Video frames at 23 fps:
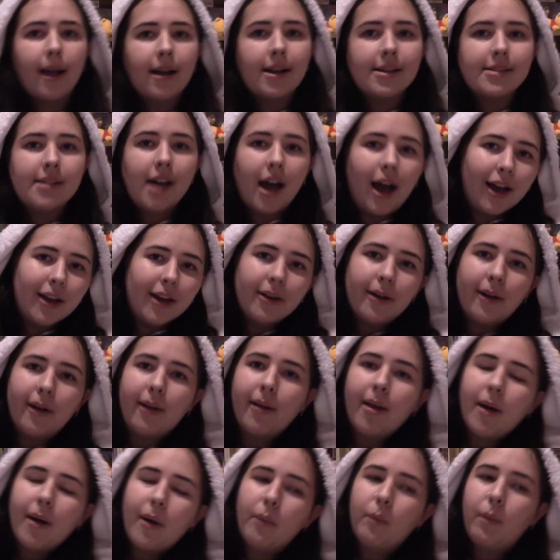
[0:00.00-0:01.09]
because
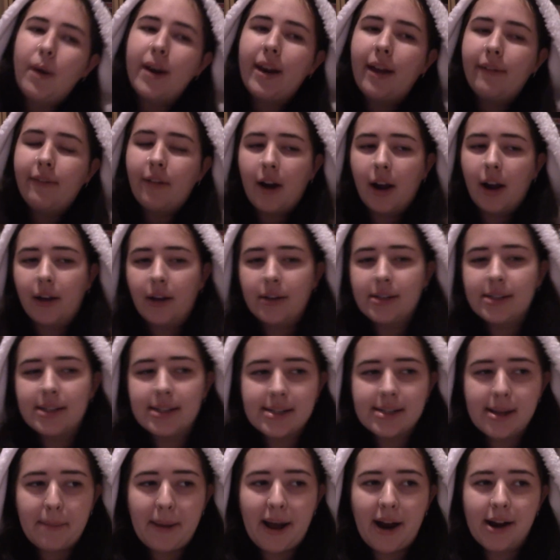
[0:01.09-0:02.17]
whenever I go to
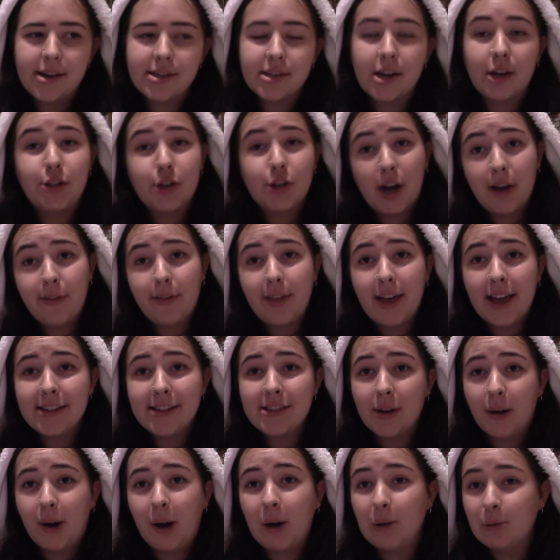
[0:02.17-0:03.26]
Disneyland Paris, I drive there.
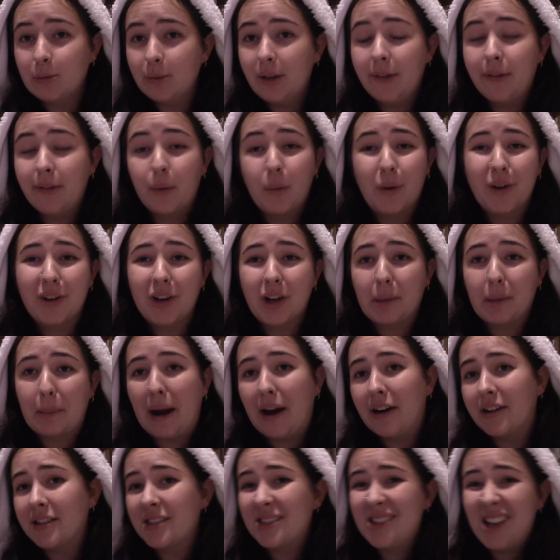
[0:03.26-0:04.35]
So if I want to go to
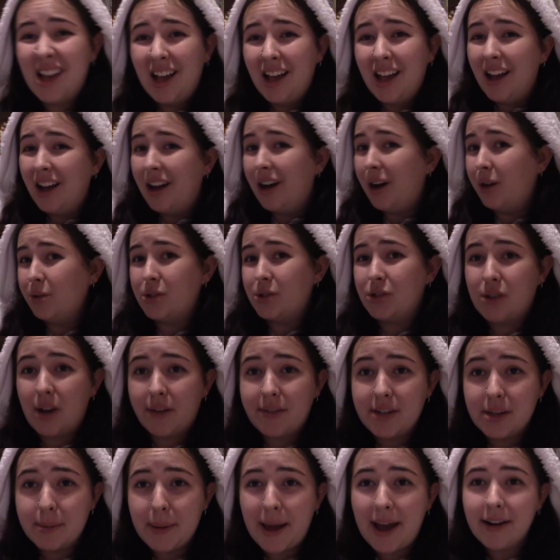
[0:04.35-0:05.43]
Paris, I'll just
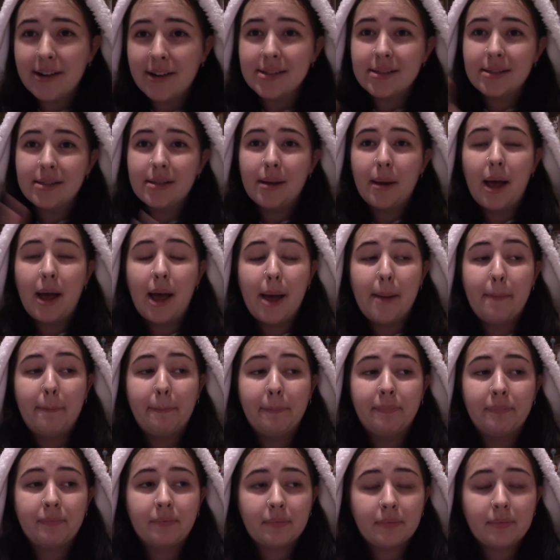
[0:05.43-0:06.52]
drive into Paris.
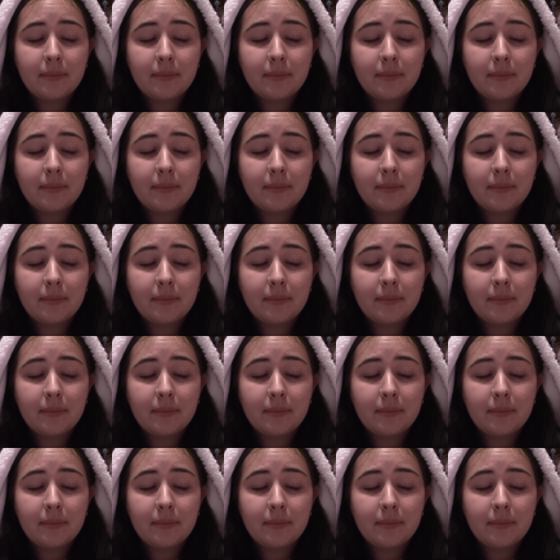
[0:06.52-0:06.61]
But